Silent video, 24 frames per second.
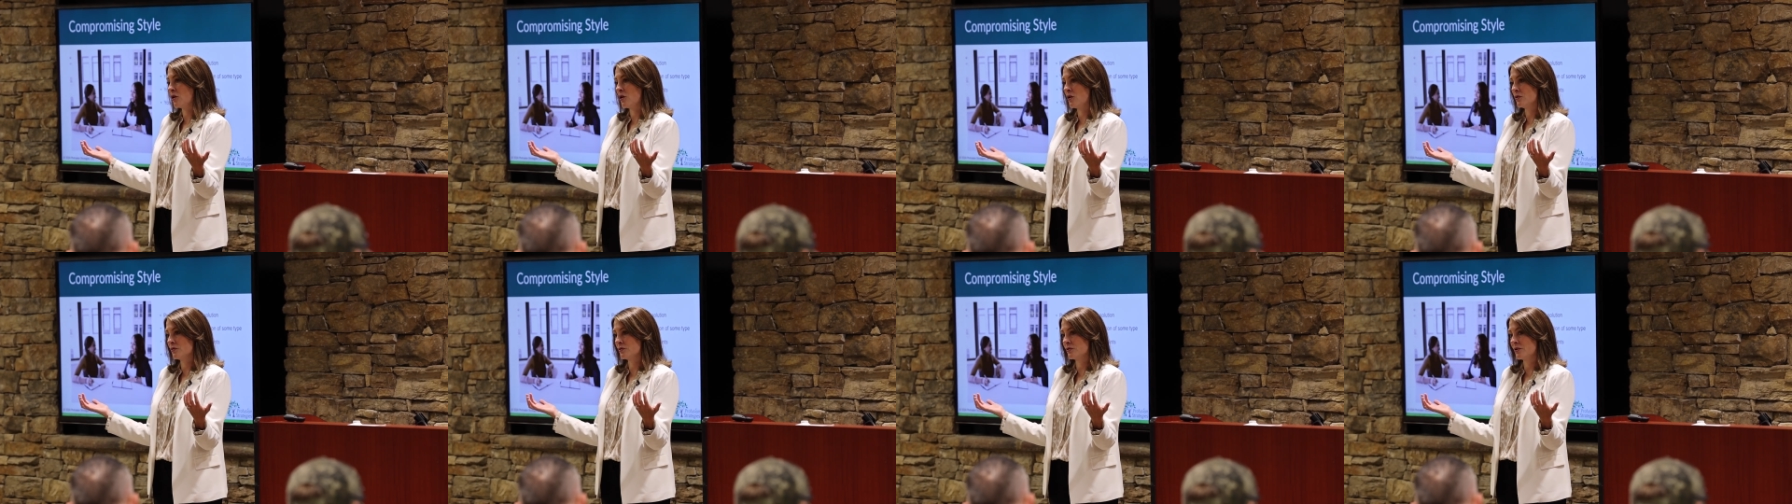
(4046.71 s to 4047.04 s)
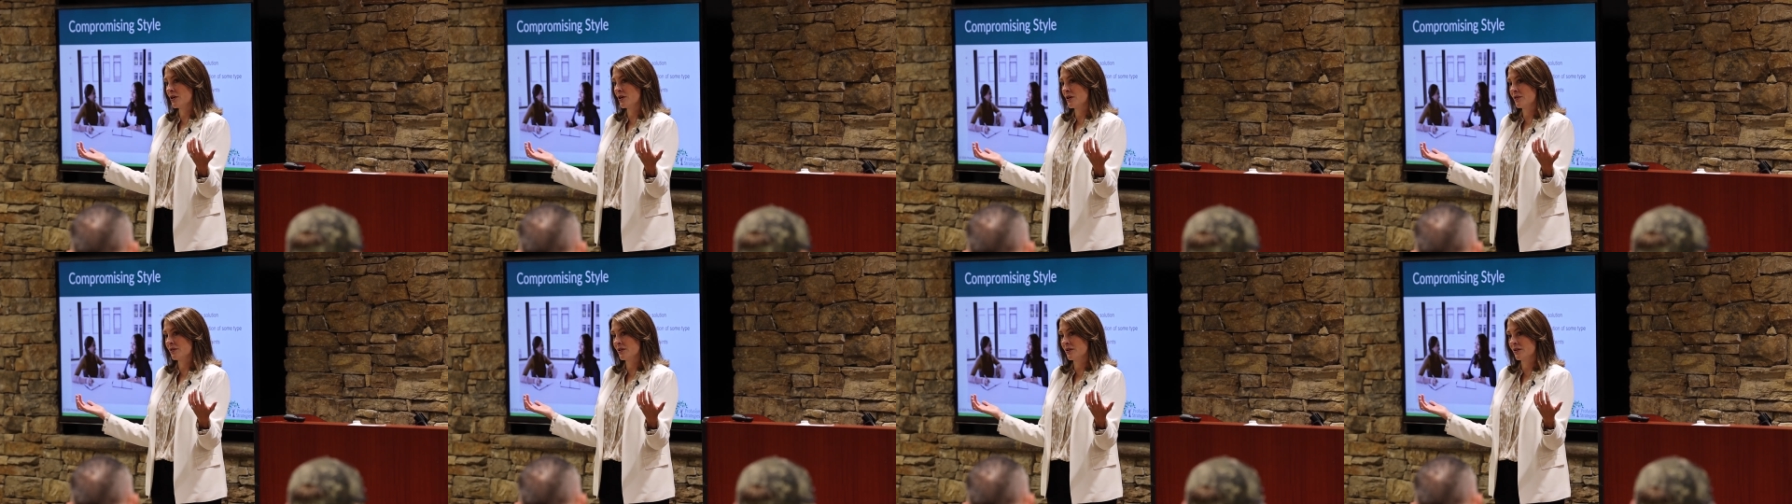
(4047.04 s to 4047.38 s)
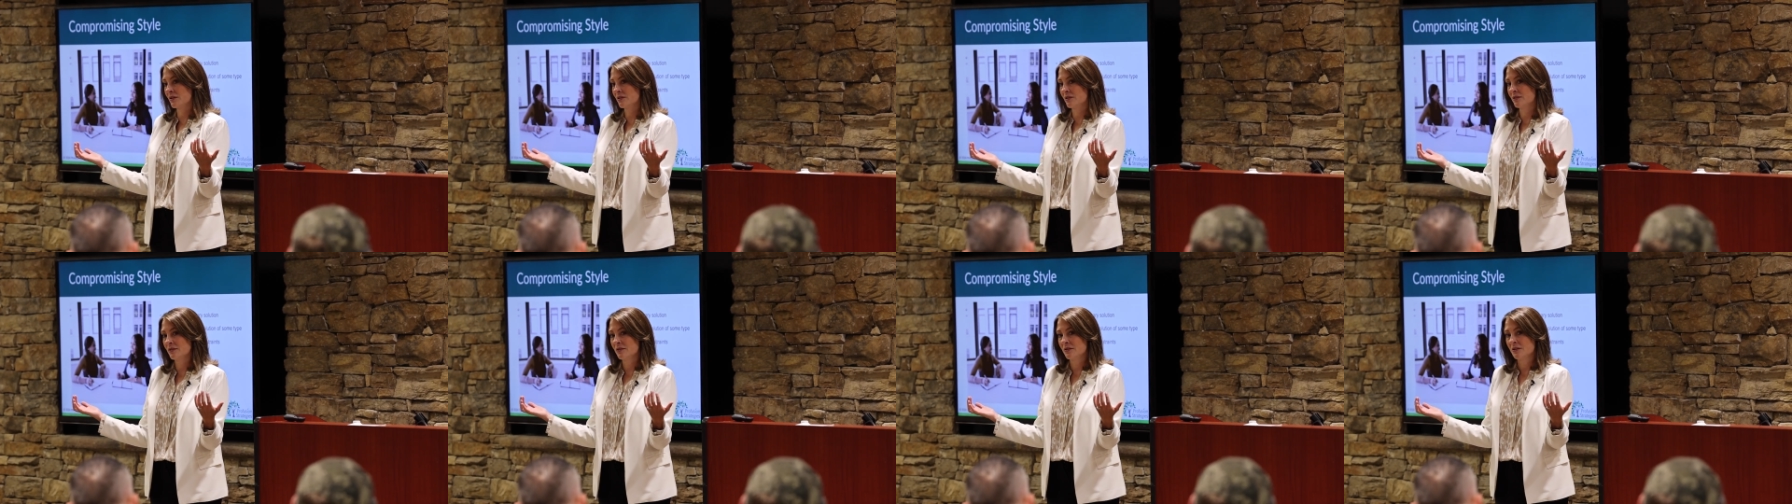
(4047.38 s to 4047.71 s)
are all or
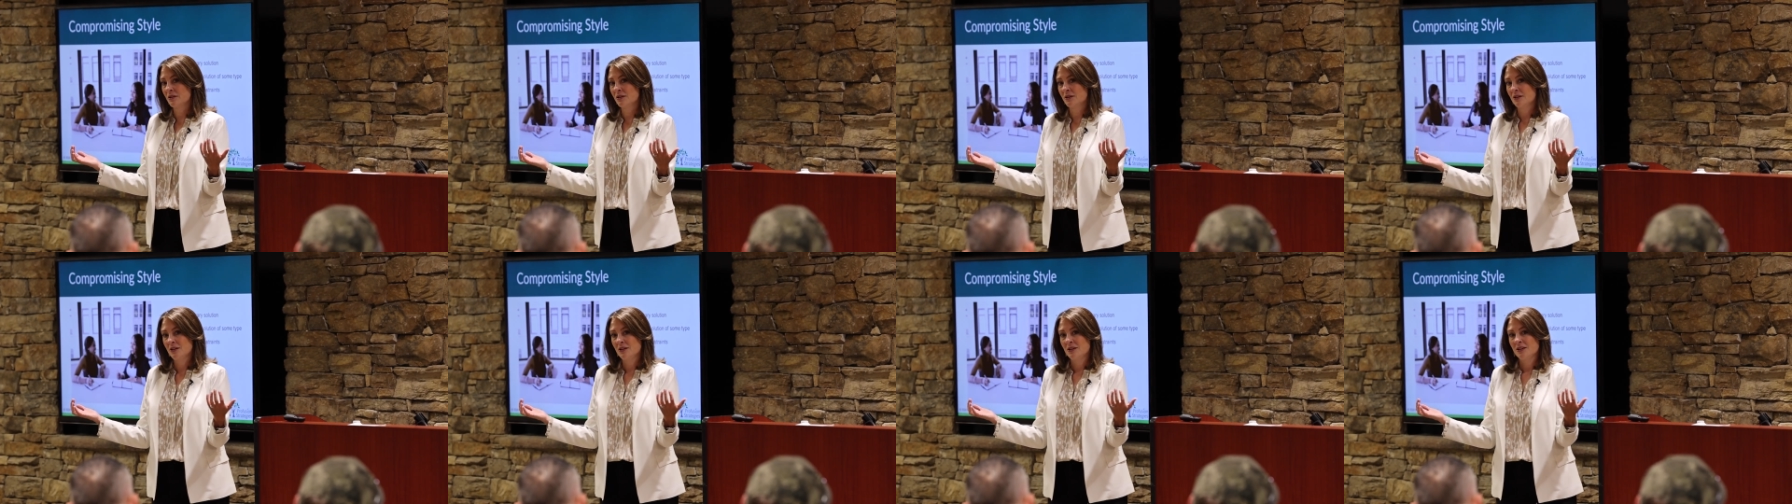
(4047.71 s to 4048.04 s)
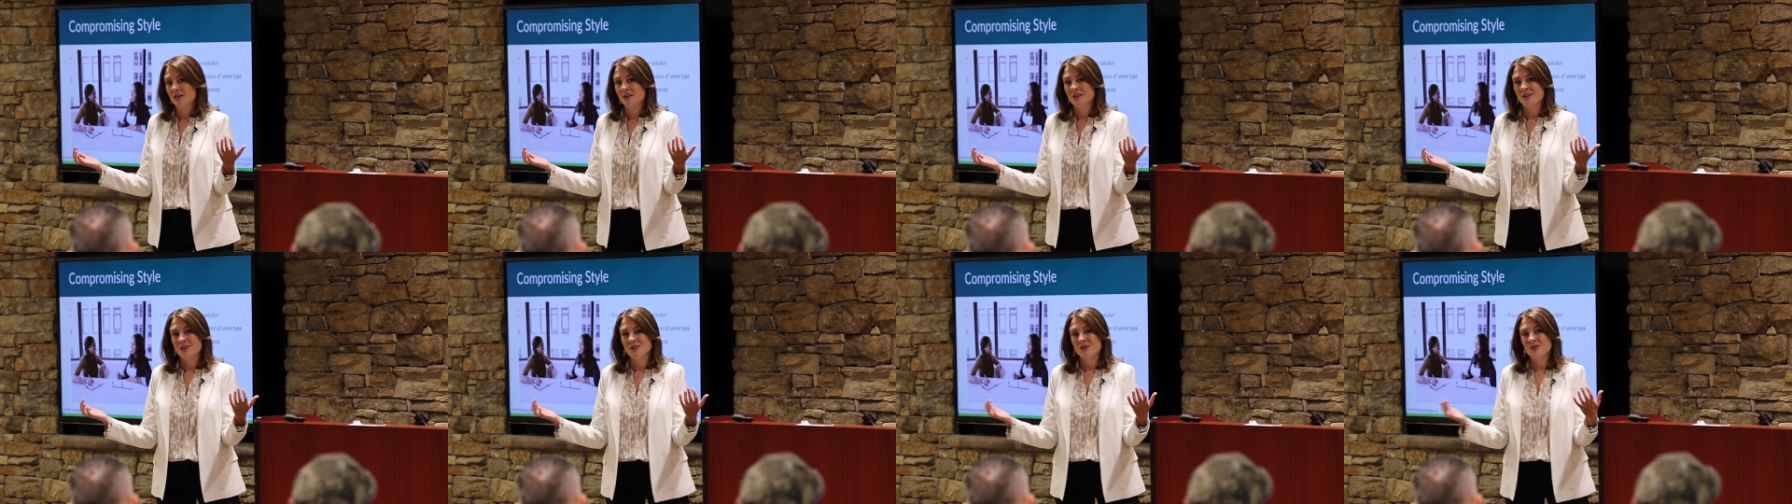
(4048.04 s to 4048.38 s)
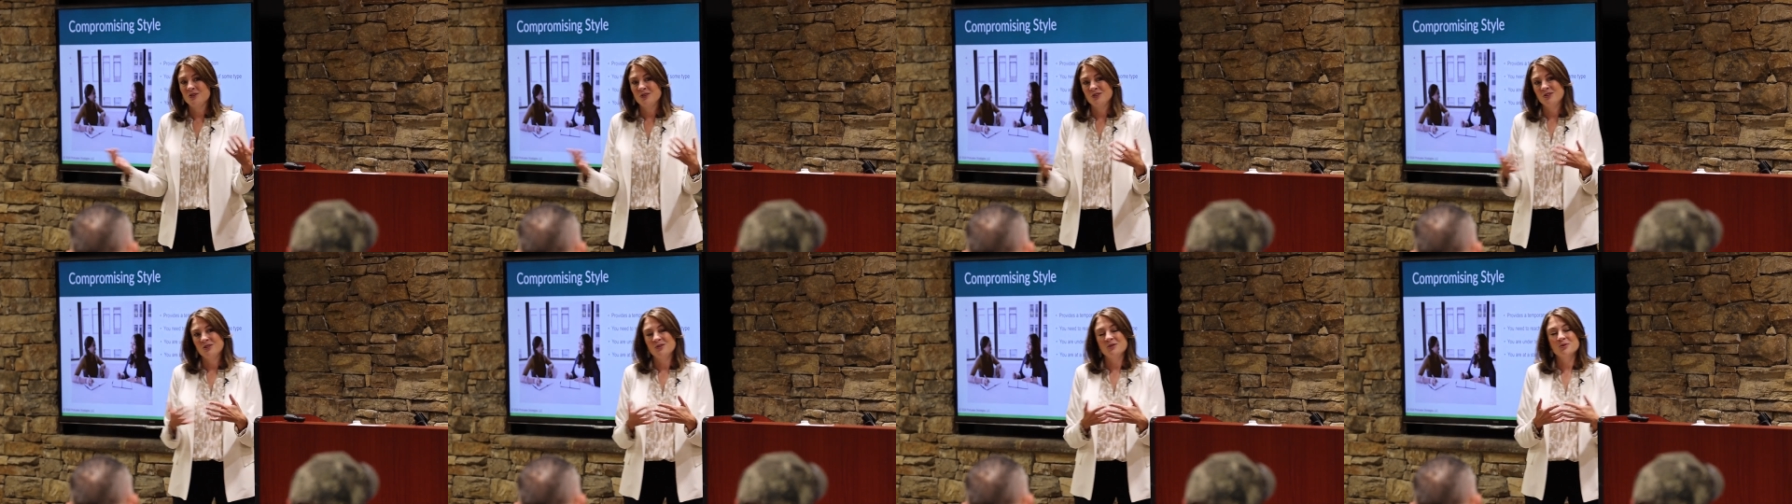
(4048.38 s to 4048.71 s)
nothing.
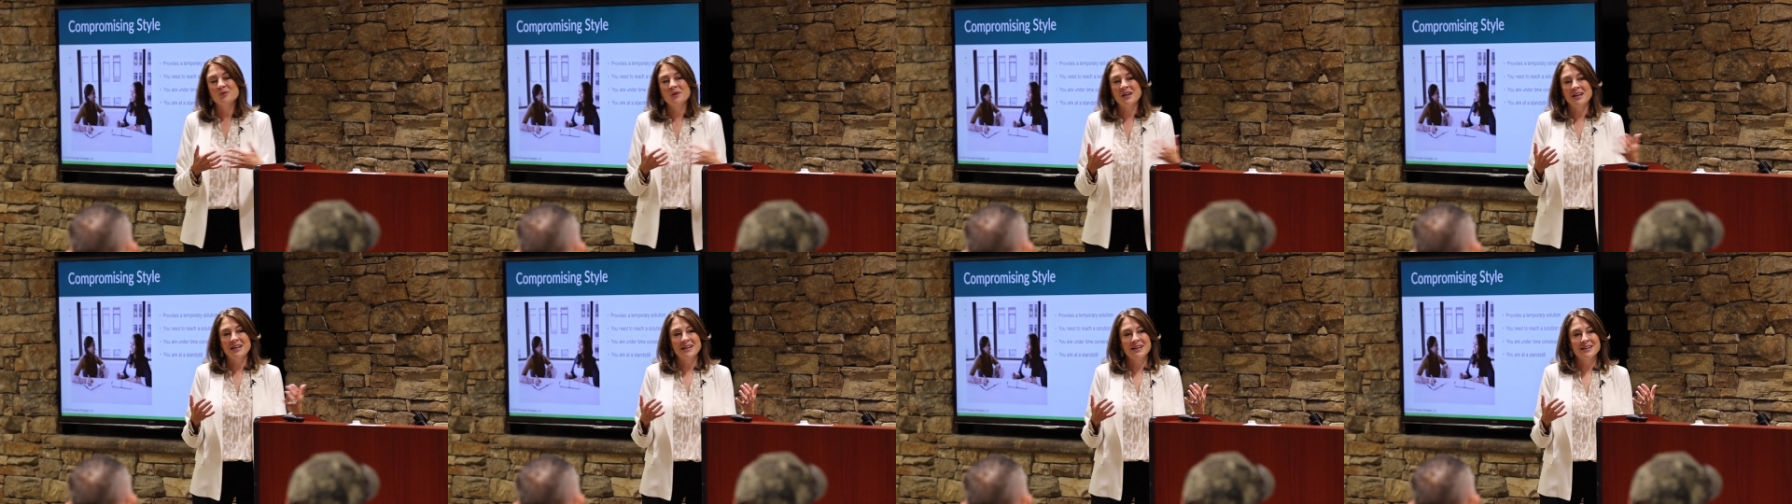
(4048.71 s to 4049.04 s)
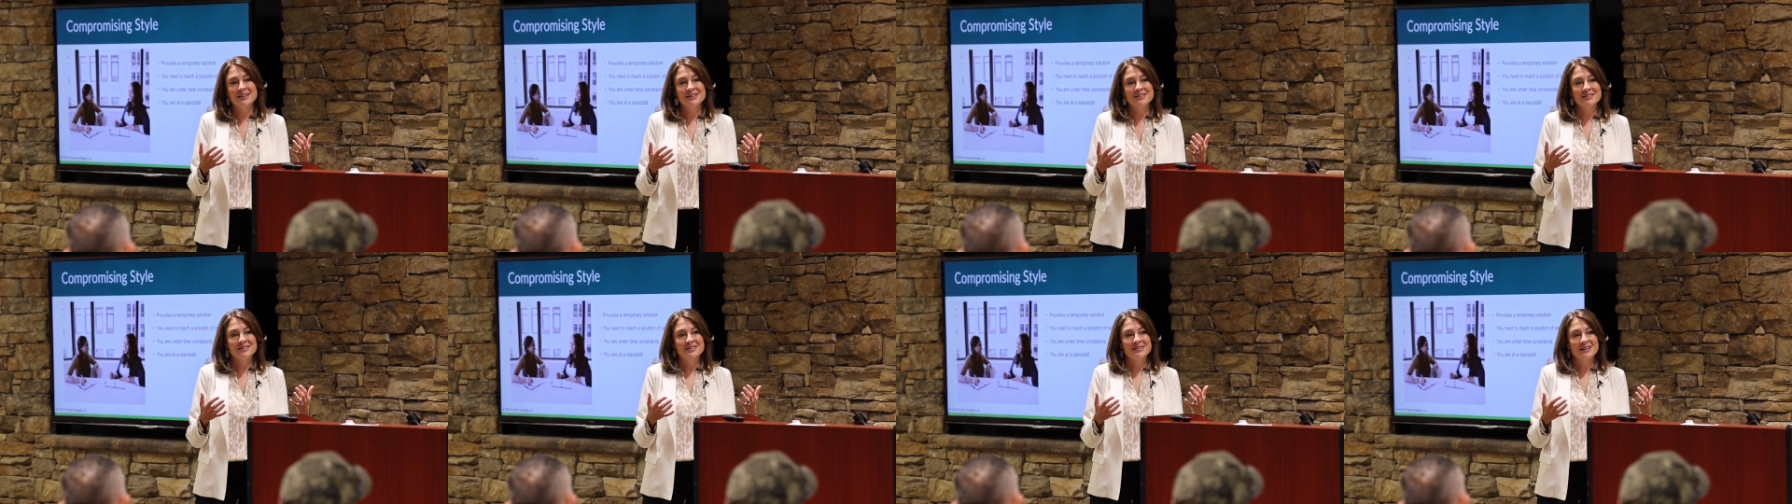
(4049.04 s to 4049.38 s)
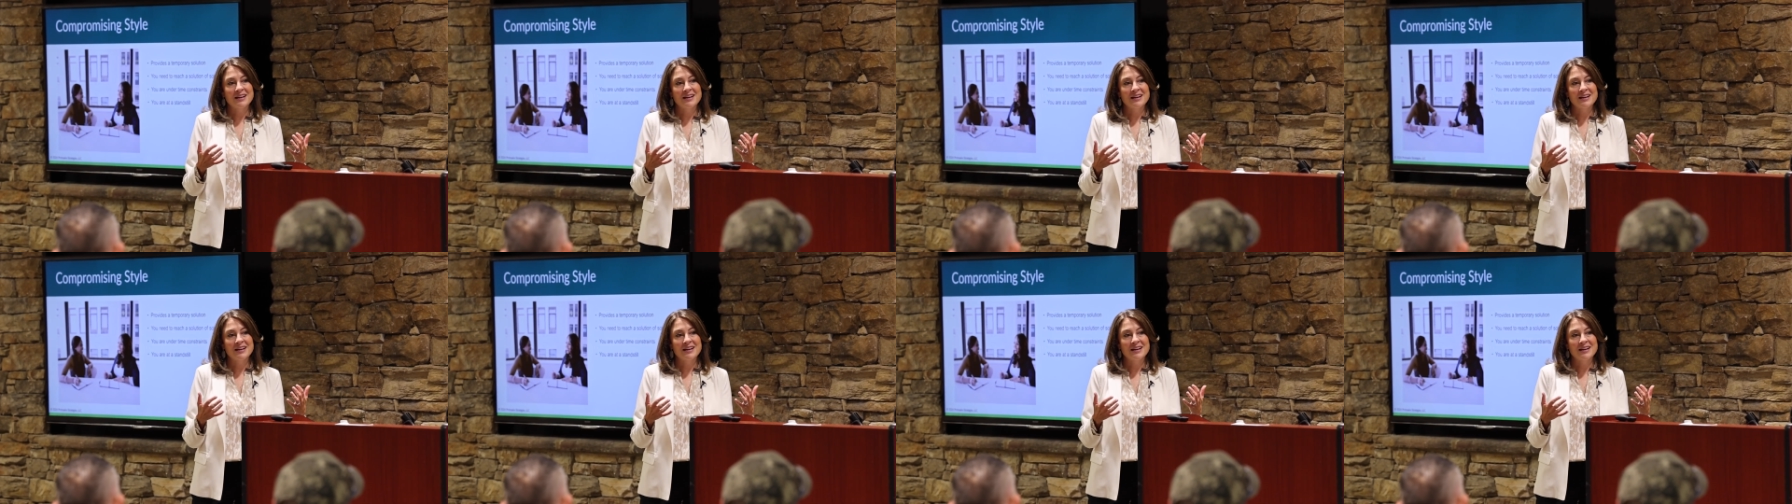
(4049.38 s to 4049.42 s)
You can't